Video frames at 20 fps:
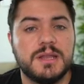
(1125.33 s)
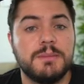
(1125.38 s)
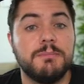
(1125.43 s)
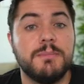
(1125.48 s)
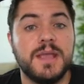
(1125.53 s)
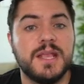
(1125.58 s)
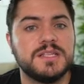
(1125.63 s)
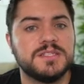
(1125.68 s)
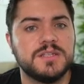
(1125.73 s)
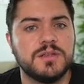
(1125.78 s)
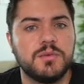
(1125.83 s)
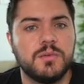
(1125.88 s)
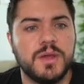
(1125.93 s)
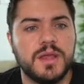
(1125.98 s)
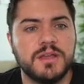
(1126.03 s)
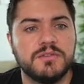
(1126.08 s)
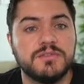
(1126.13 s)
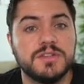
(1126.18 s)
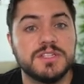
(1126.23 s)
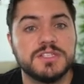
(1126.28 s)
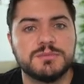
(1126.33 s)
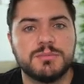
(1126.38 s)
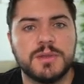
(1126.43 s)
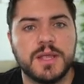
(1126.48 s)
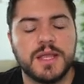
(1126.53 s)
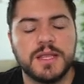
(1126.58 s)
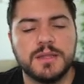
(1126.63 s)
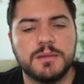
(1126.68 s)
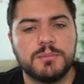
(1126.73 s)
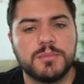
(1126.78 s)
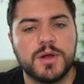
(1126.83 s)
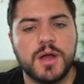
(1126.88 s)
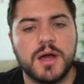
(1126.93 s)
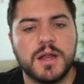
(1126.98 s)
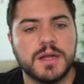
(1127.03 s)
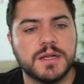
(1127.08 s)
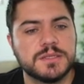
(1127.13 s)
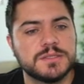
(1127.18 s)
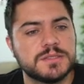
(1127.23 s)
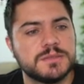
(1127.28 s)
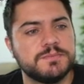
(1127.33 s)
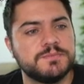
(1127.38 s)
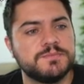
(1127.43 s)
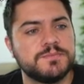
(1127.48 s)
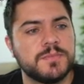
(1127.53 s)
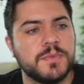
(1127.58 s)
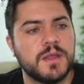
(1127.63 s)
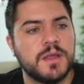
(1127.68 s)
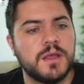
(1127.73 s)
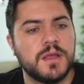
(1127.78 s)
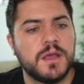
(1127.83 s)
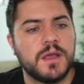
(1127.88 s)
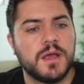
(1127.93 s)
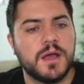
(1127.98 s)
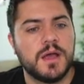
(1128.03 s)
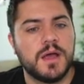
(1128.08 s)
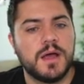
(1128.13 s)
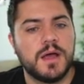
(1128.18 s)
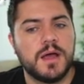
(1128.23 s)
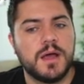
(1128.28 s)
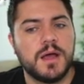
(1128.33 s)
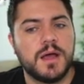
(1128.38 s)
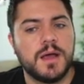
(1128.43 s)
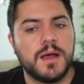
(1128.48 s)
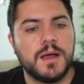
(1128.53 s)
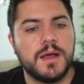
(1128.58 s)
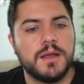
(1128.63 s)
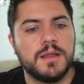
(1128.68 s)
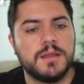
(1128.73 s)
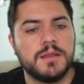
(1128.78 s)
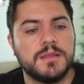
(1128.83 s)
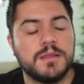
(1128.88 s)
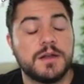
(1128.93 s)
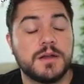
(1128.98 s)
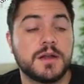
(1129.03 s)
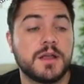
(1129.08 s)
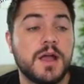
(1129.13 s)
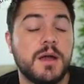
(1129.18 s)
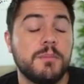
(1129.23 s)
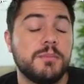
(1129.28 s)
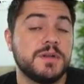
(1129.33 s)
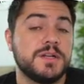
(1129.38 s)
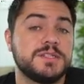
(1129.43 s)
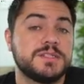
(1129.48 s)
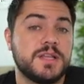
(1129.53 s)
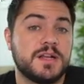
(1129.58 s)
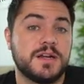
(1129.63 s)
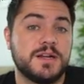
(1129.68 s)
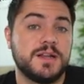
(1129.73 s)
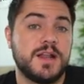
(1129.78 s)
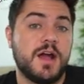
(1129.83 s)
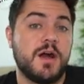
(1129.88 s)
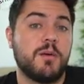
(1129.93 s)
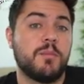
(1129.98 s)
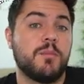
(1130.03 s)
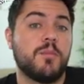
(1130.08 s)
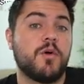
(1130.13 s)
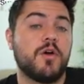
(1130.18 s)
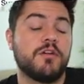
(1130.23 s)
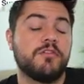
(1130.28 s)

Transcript: amazing way of displaying the product. Uh, there are companies that are now more